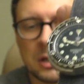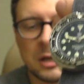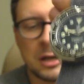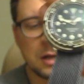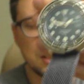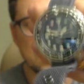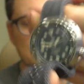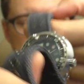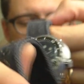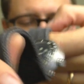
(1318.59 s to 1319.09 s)

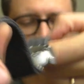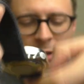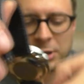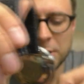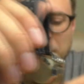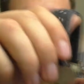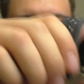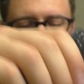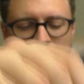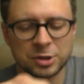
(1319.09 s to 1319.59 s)
And
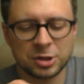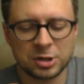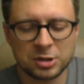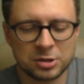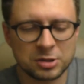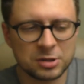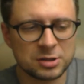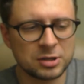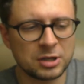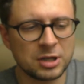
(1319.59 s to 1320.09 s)
speaking of
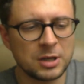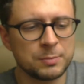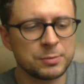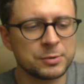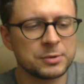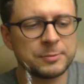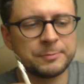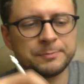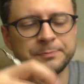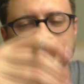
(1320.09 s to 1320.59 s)
changing straps,